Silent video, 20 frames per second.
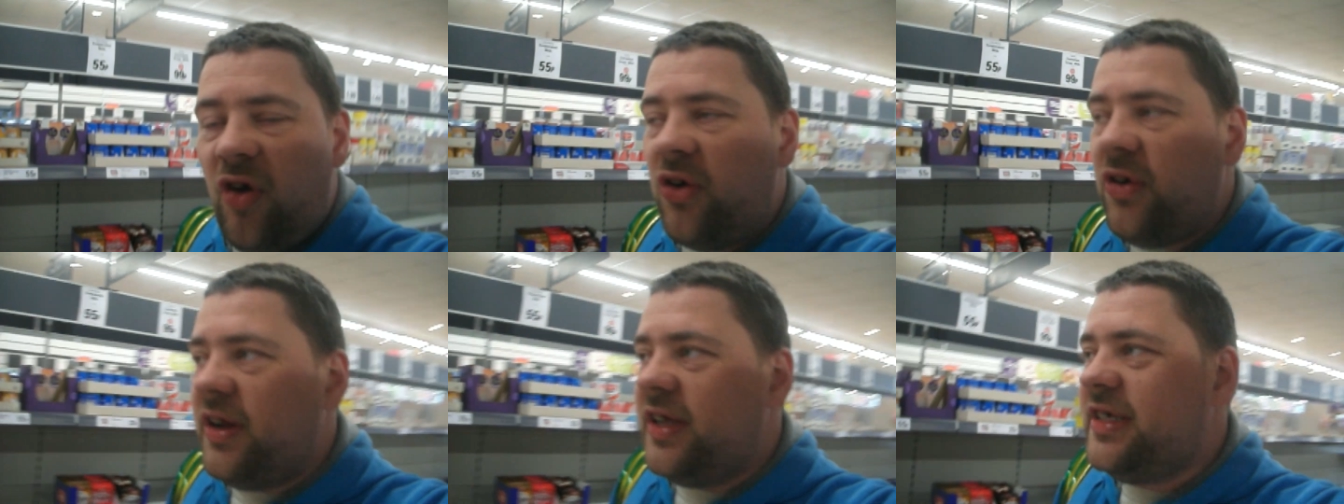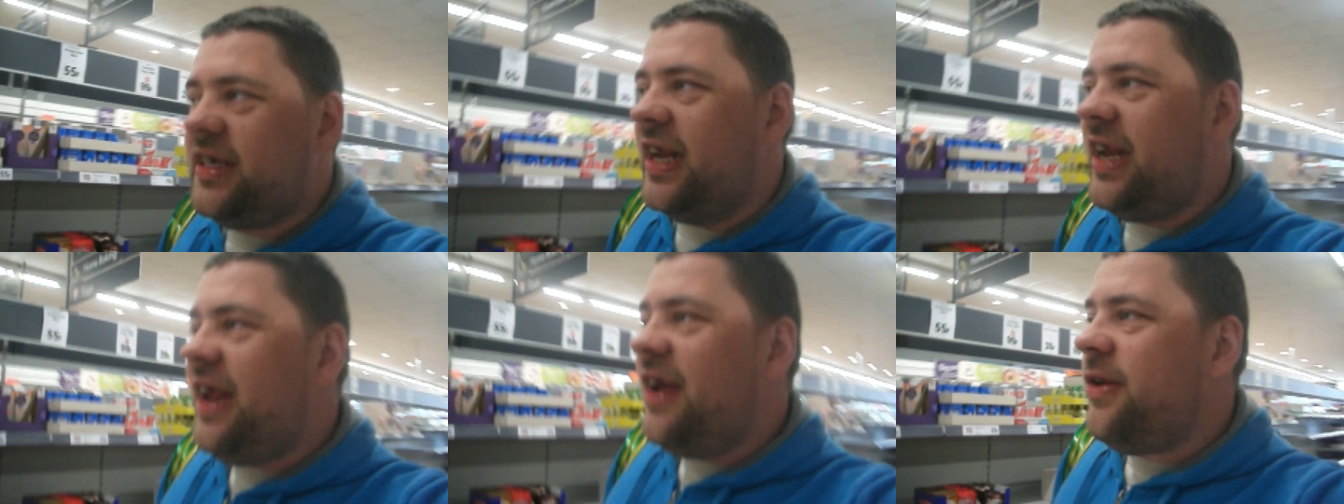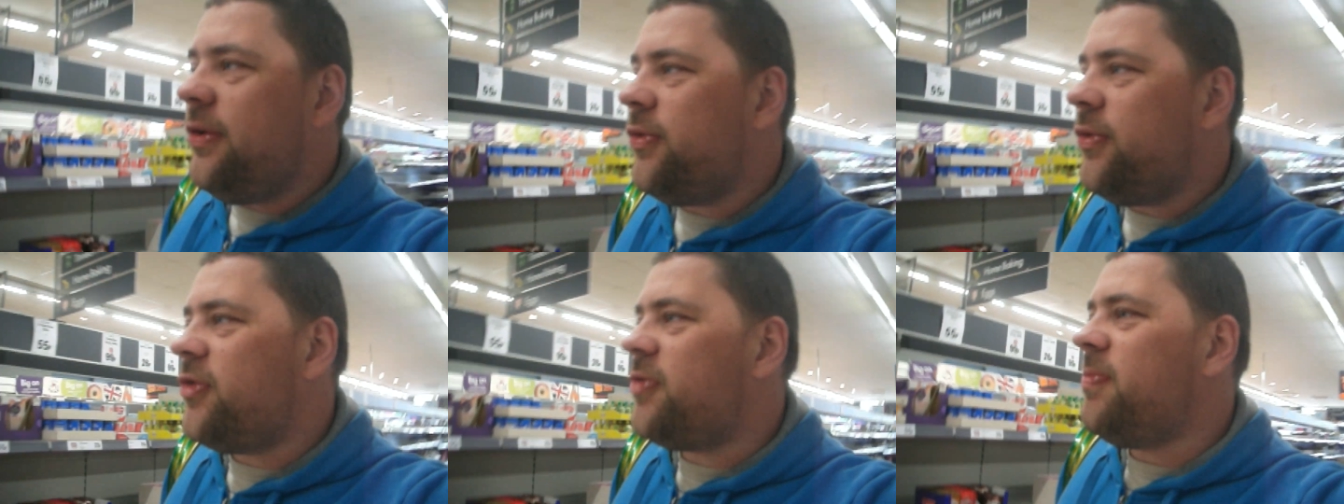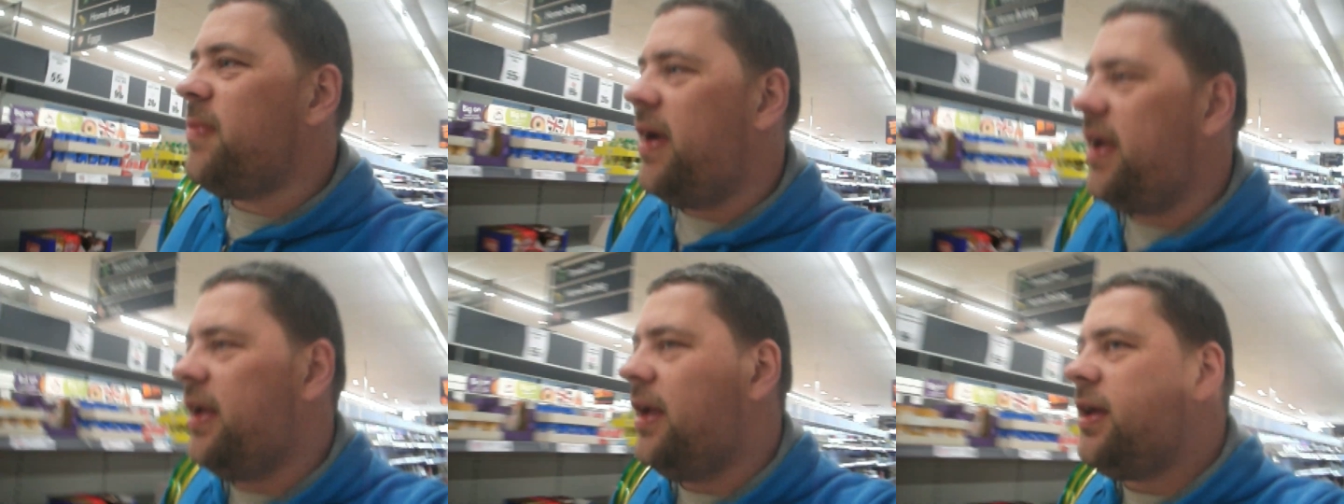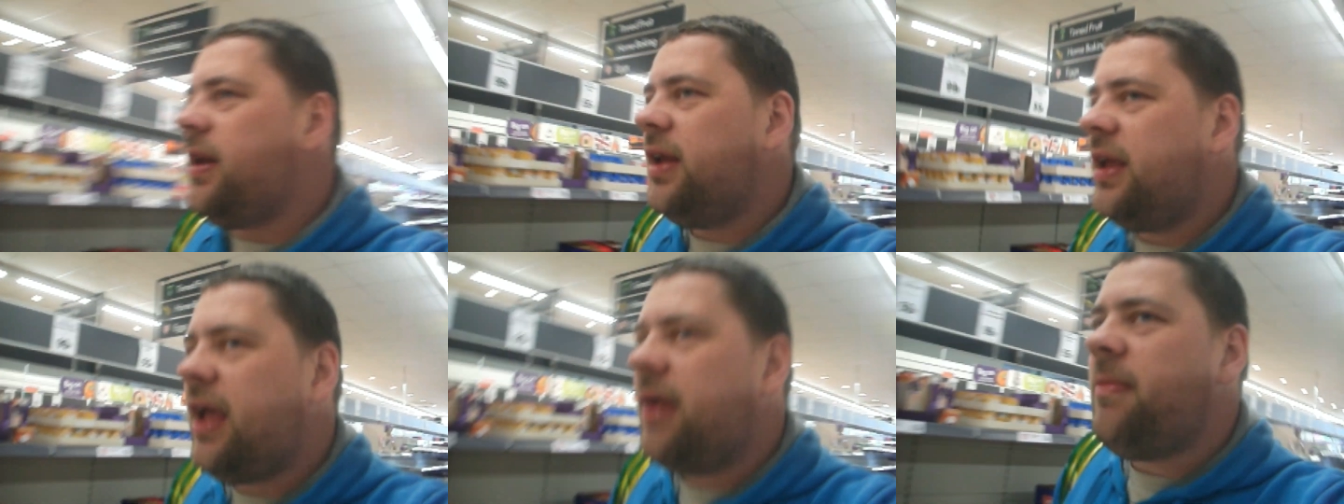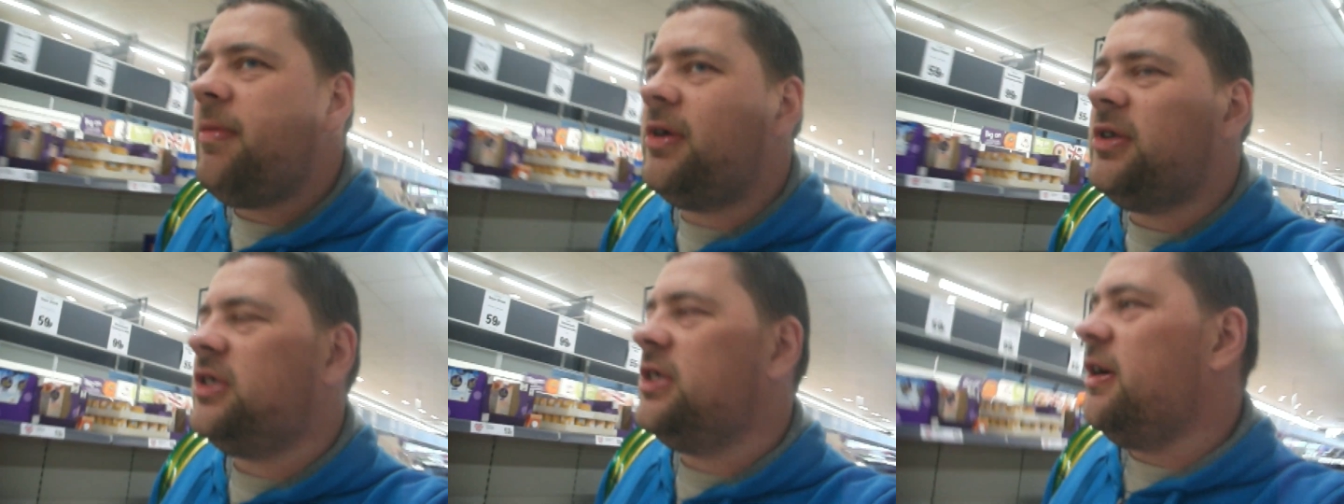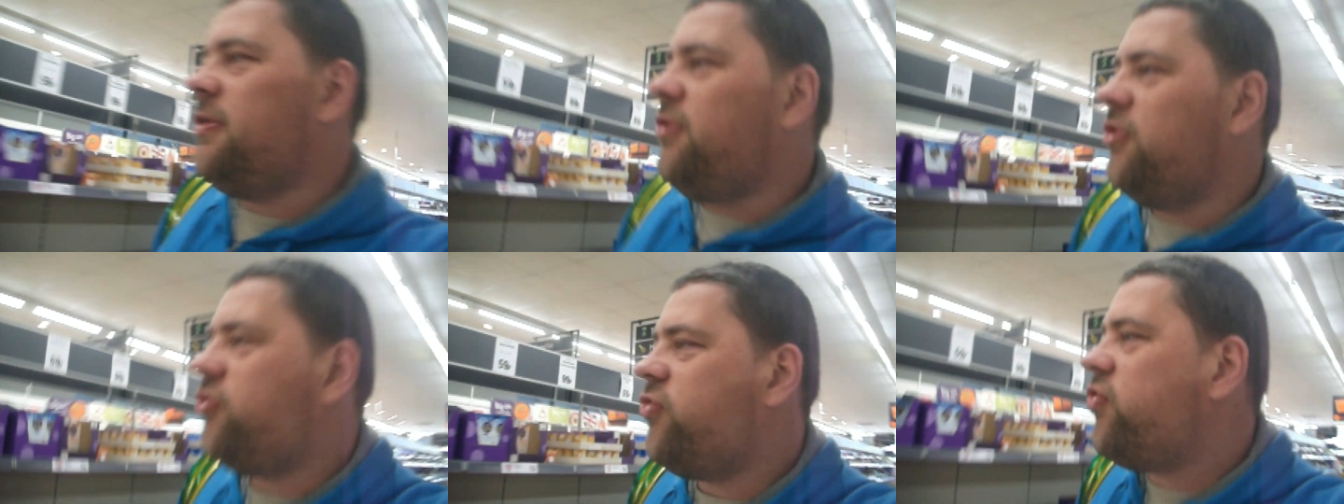Gone into Lidl's, mate. Going to get
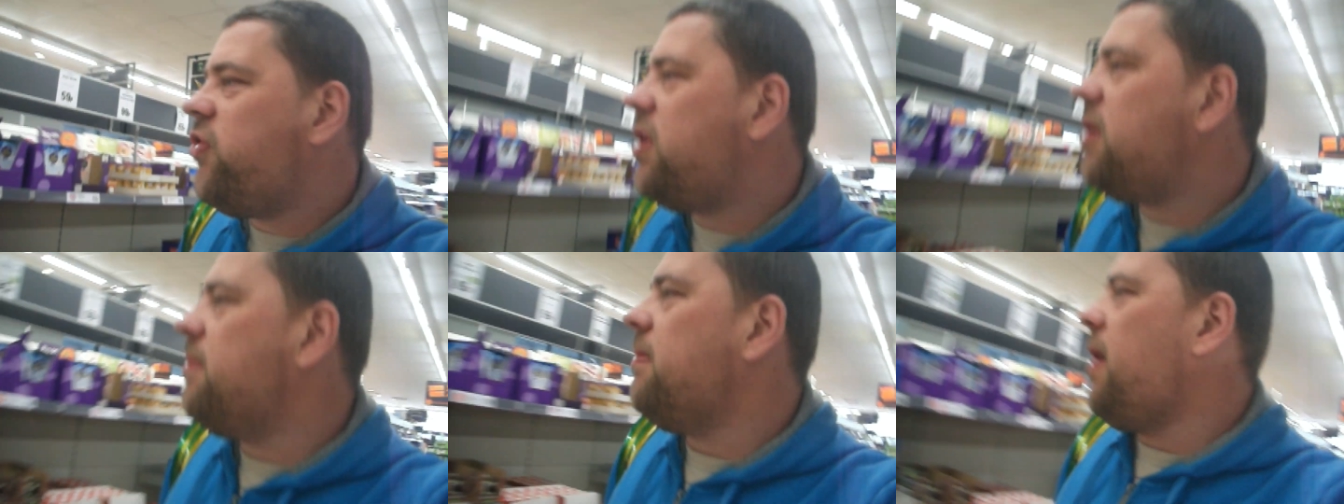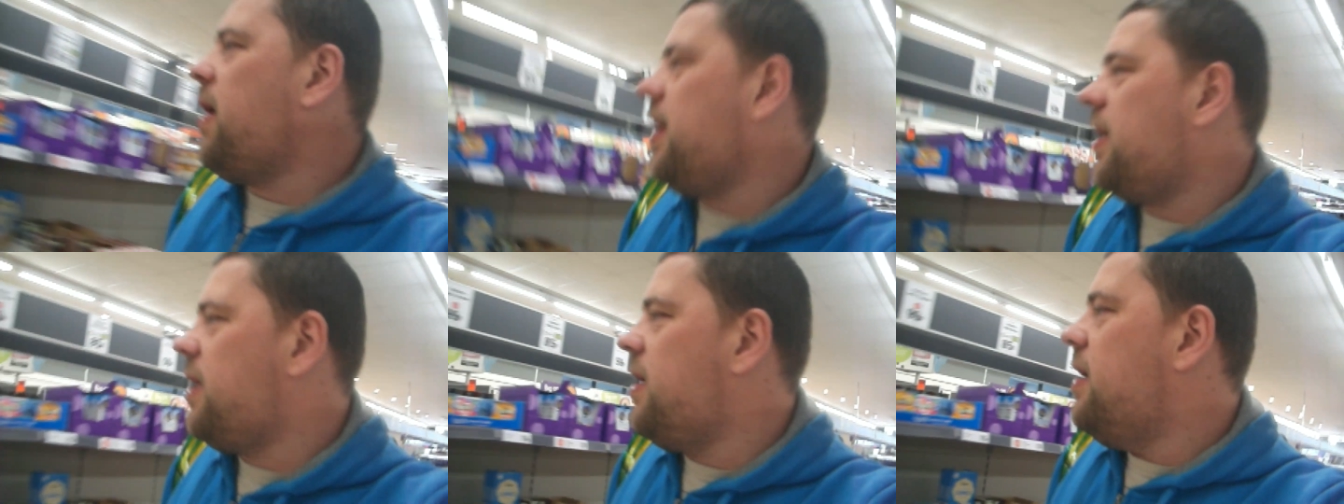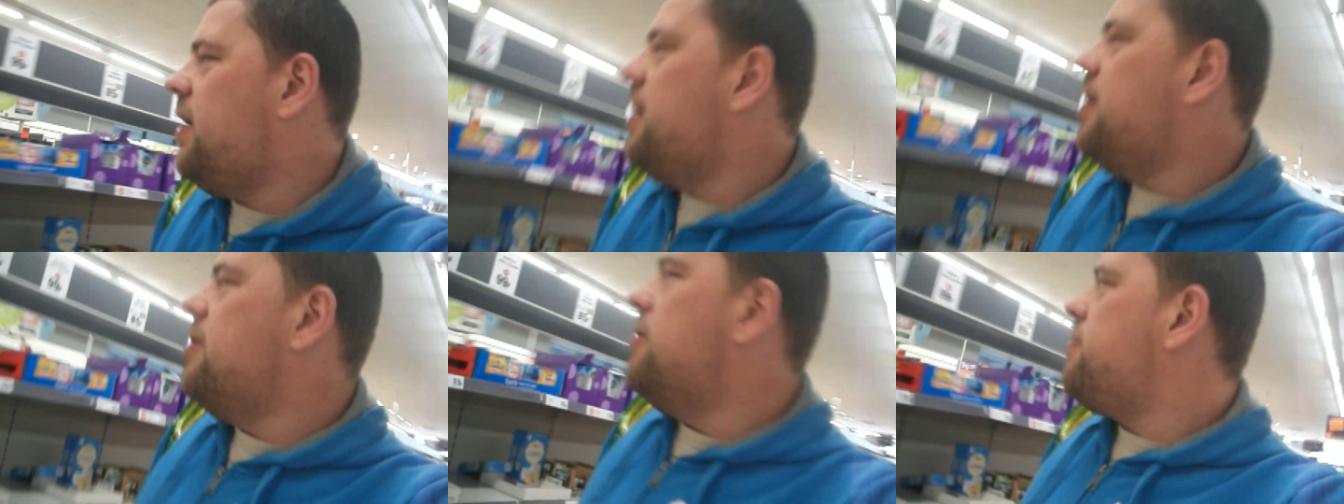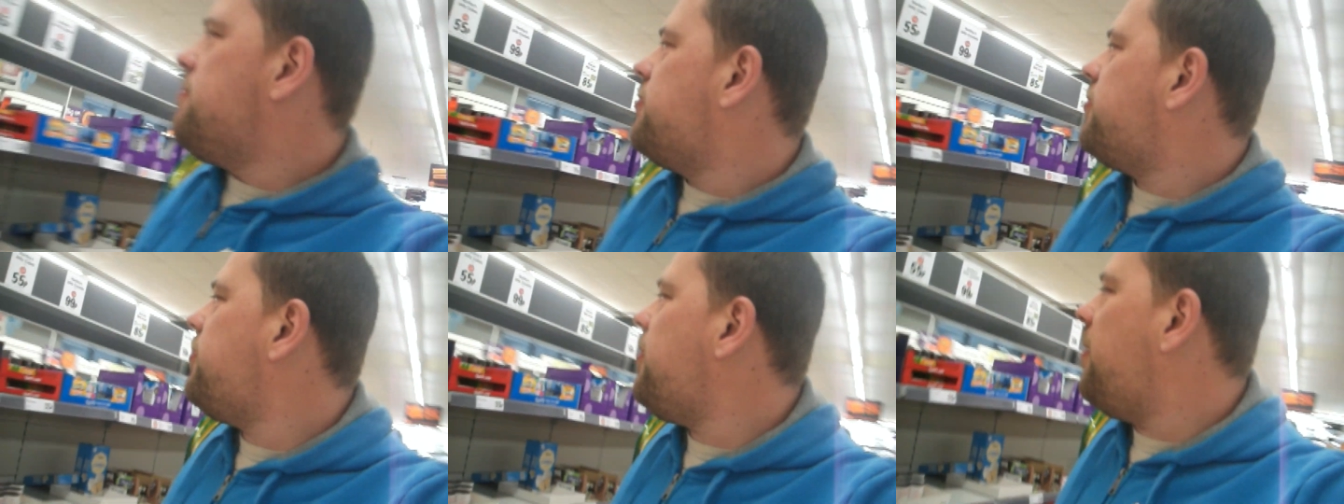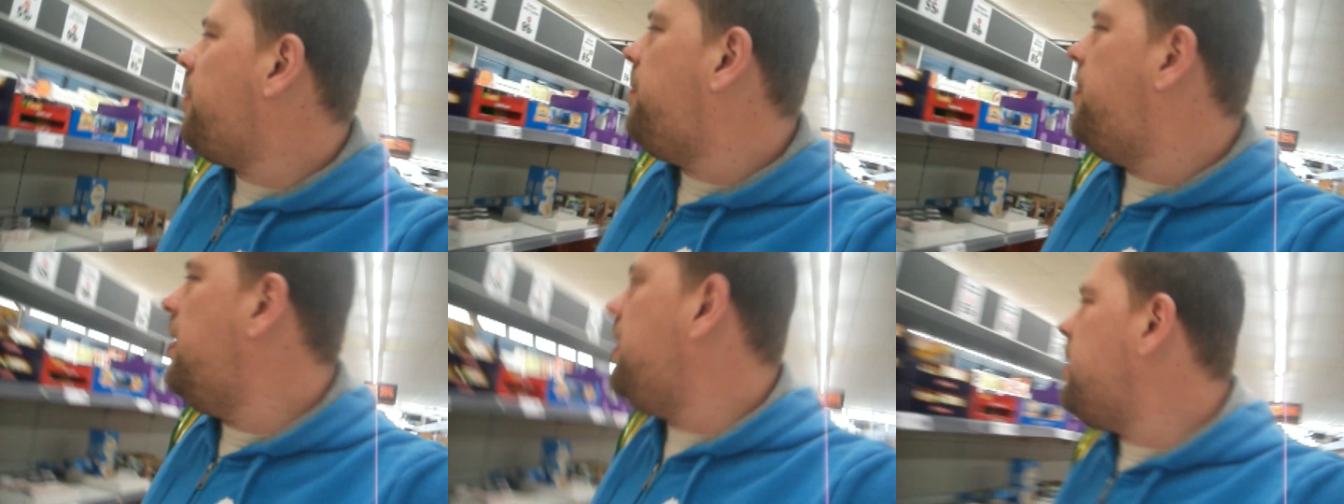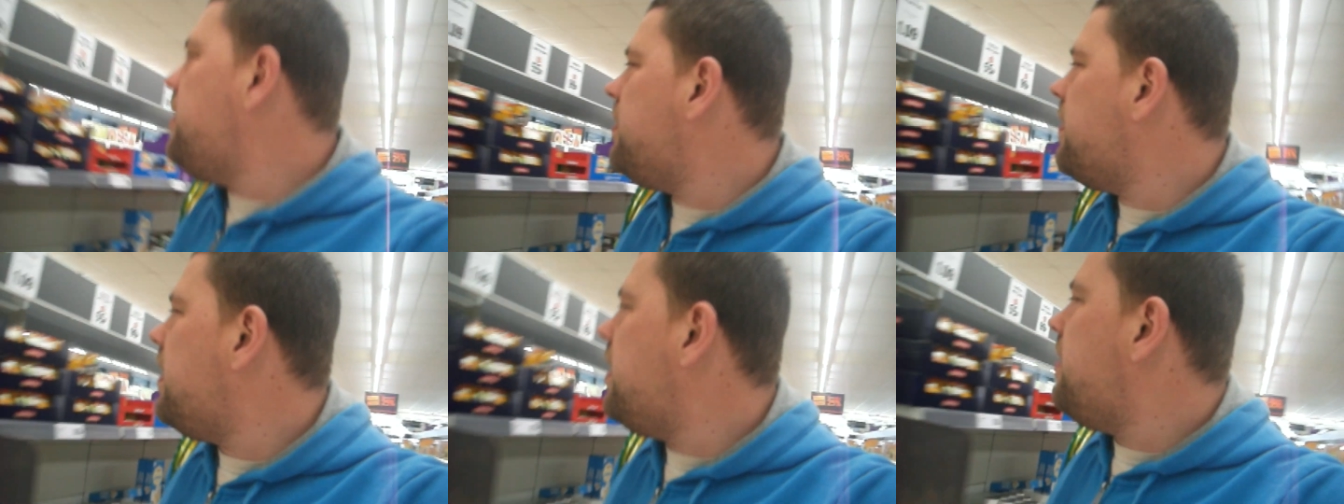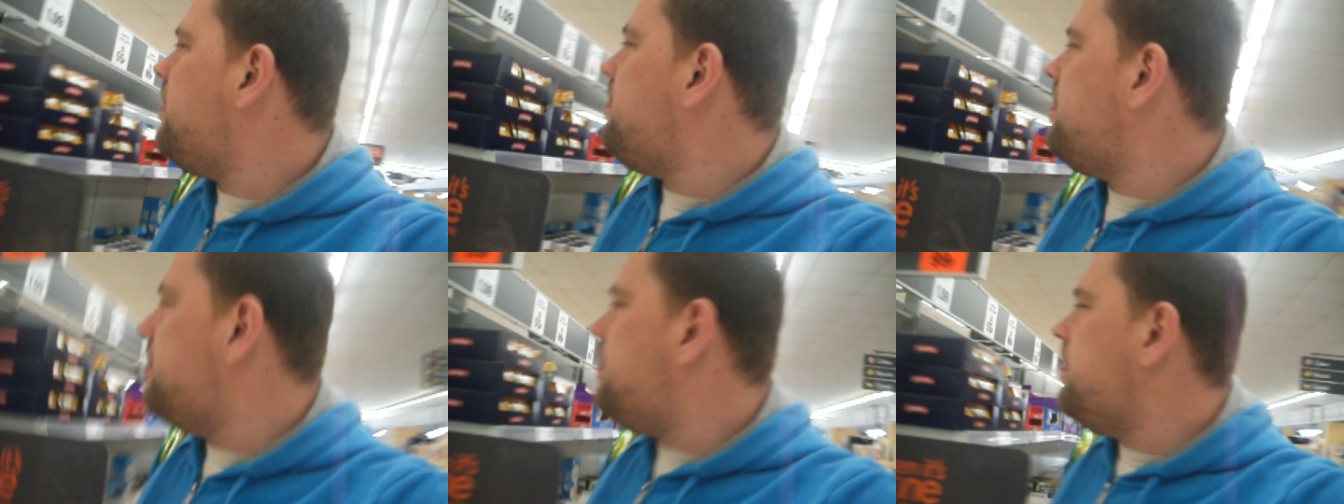myself a drink, mate. Proper,
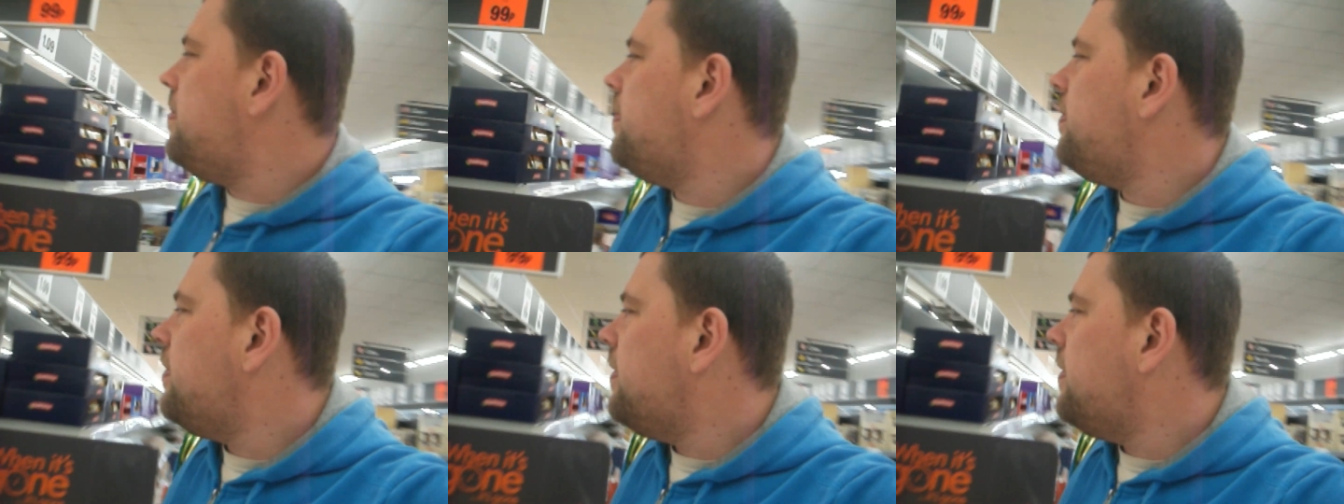um...